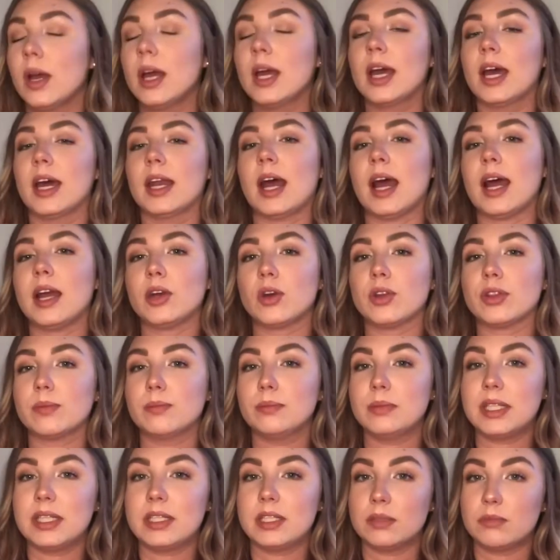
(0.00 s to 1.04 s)
and I got the
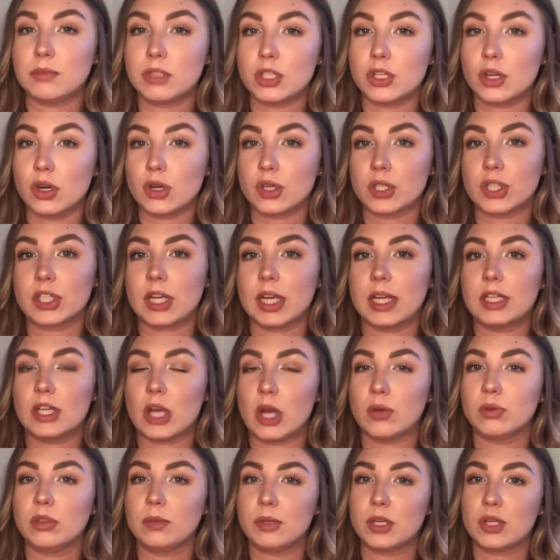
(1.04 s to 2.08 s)
medium to dark shade
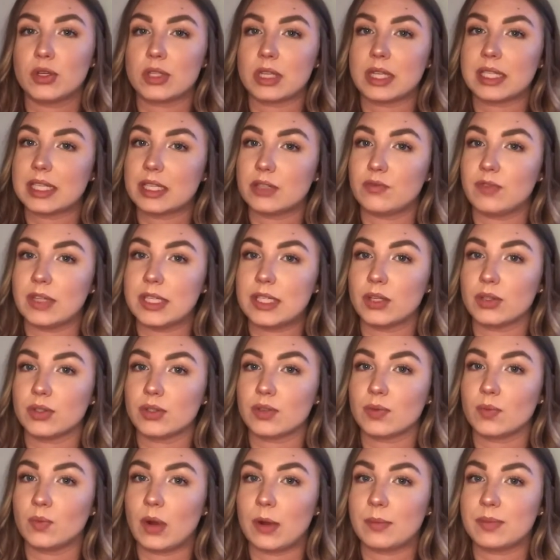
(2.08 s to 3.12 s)
only because I did read on
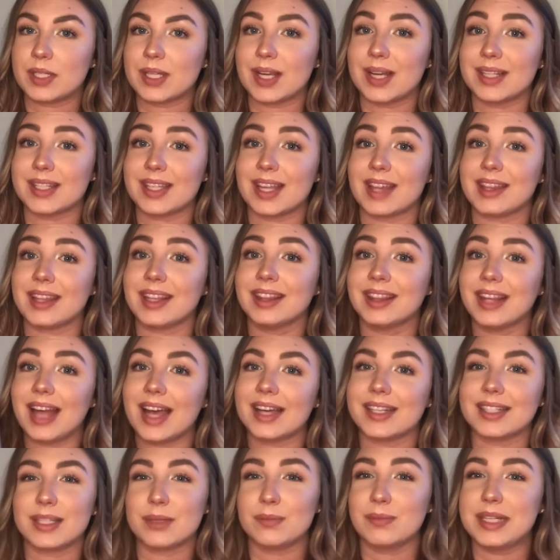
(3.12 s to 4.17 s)
some websites that the
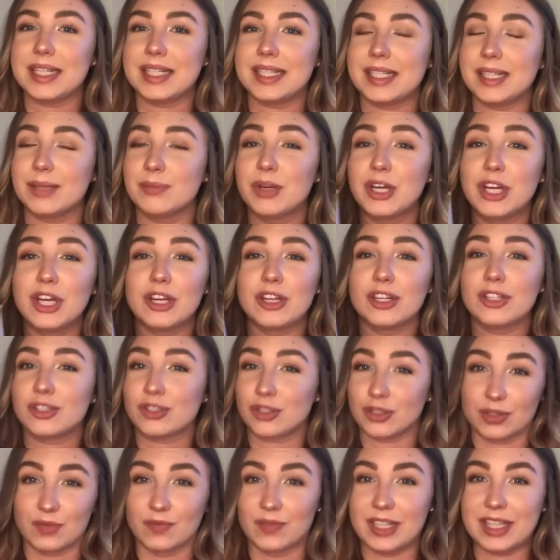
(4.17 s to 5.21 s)
light to medium
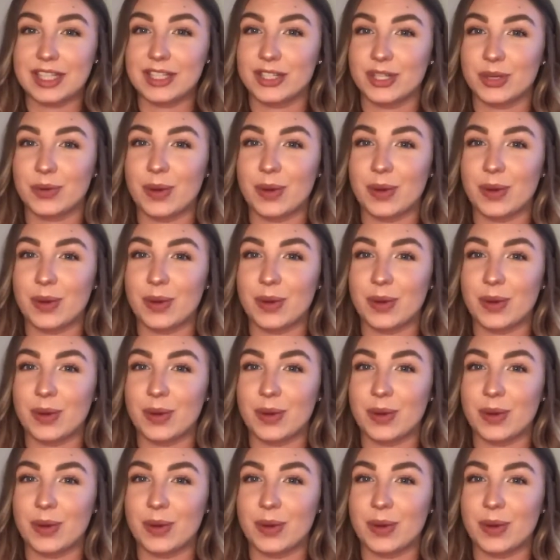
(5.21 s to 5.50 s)
doesn't really do